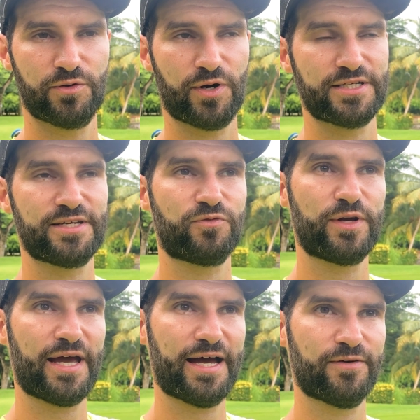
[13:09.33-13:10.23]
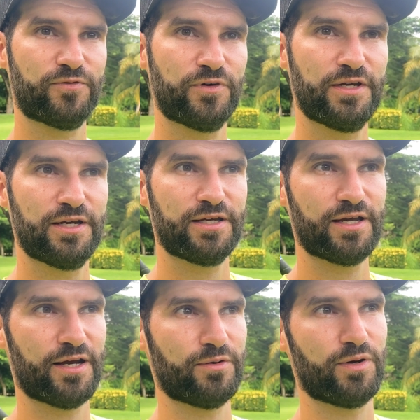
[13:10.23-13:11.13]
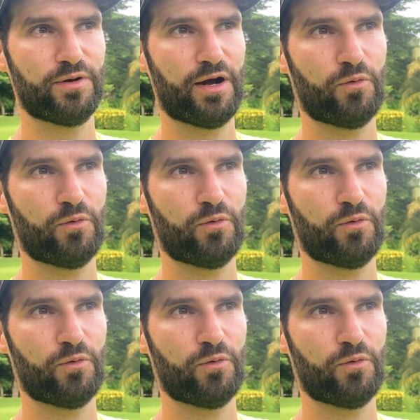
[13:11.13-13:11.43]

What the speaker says: Whereas if we have, you know,